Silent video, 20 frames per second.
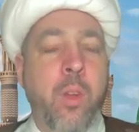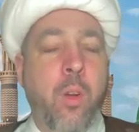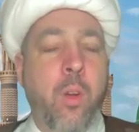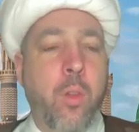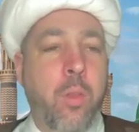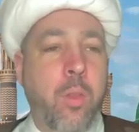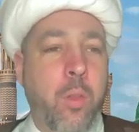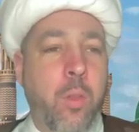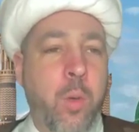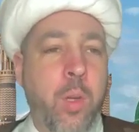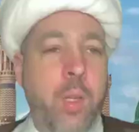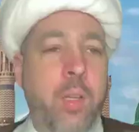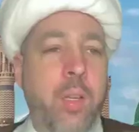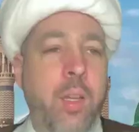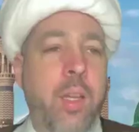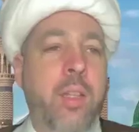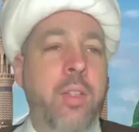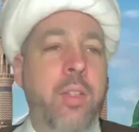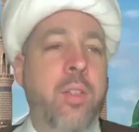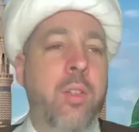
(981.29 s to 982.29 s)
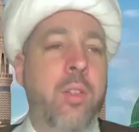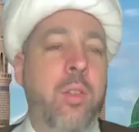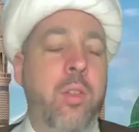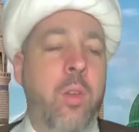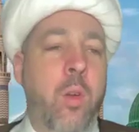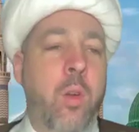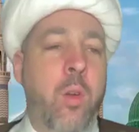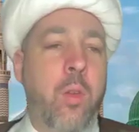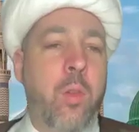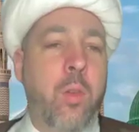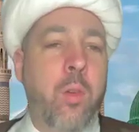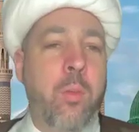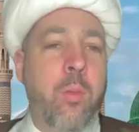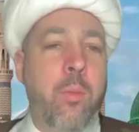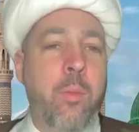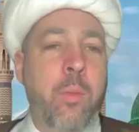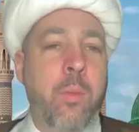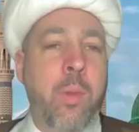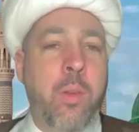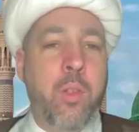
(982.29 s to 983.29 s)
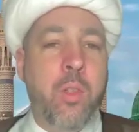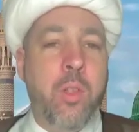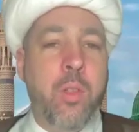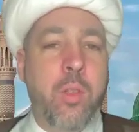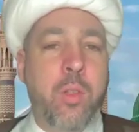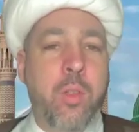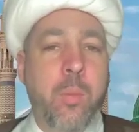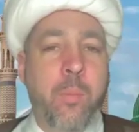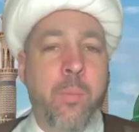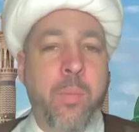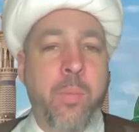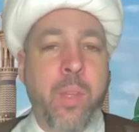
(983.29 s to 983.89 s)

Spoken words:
on 3 occasions, the author mentions.